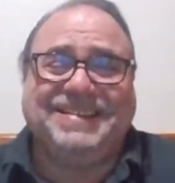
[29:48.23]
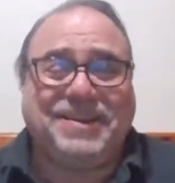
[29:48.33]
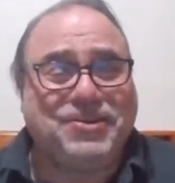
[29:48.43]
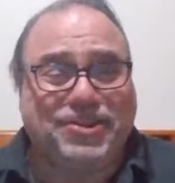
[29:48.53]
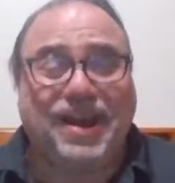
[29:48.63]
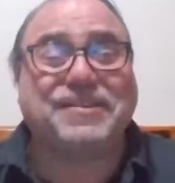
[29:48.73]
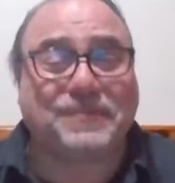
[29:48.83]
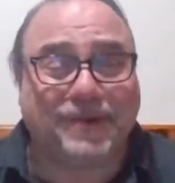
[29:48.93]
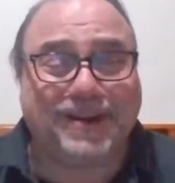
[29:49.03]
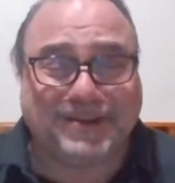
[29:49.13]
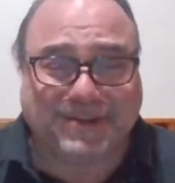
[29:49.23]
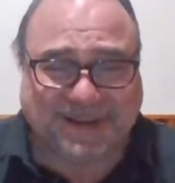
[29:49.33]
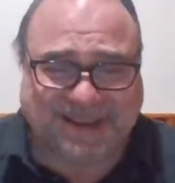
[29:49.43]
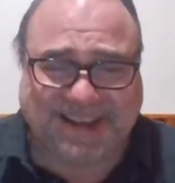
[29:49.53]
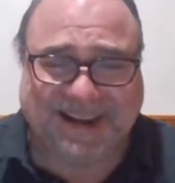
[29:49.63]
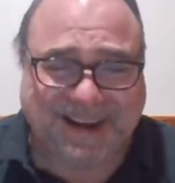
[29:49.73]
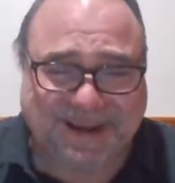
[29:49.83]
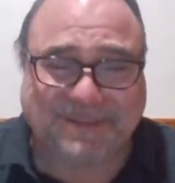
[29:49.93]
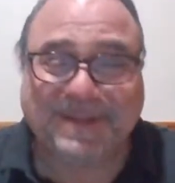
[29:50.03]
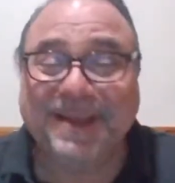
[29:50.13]
The Jets were interested in
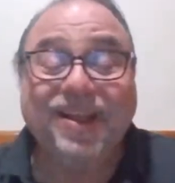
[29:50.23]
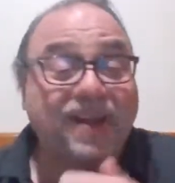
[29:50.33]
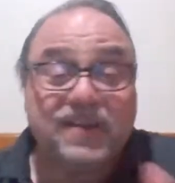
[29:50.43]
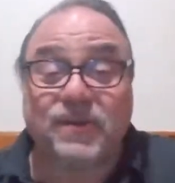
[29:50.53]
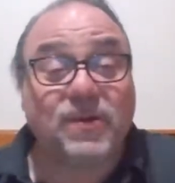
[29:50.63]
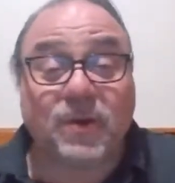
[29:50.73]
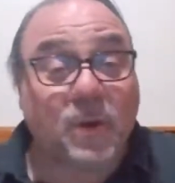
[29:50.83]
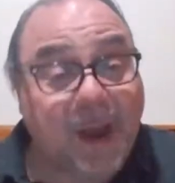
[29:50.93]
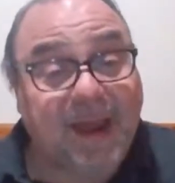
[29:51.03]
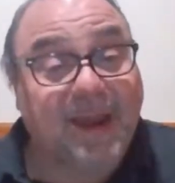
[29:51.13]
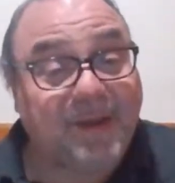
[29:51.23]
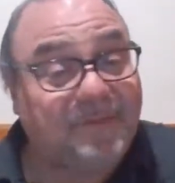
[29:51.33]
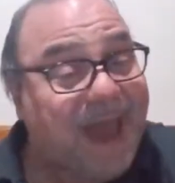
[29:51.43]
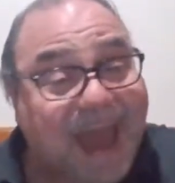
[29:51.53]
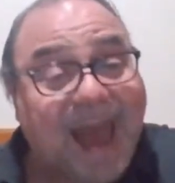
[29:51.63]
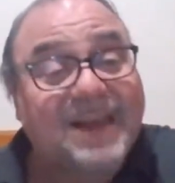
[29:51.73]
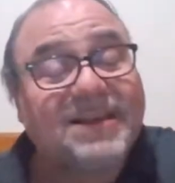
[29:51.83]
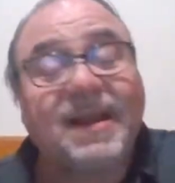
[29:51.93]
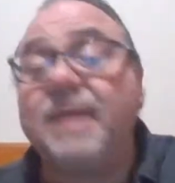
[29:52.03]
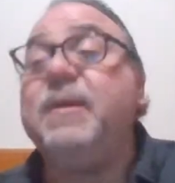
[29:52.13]
him because he was quick,
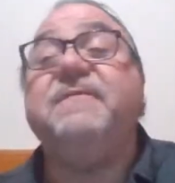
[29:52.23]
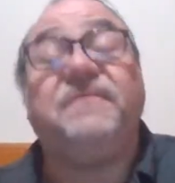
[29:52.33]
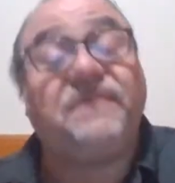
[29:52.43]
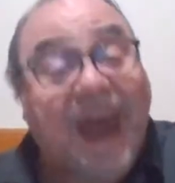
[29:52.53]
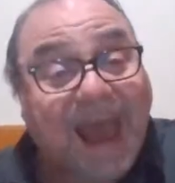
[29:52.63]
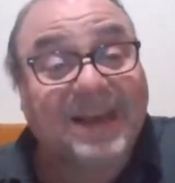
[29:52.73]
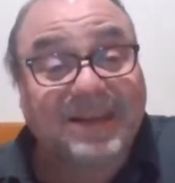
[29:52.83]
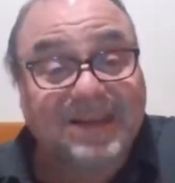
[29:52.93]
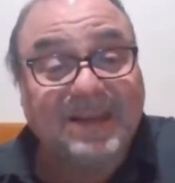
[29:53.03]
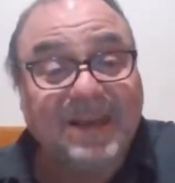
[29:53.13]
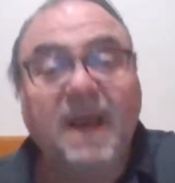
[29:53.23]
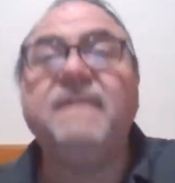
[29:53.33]
fast. I mean, fast.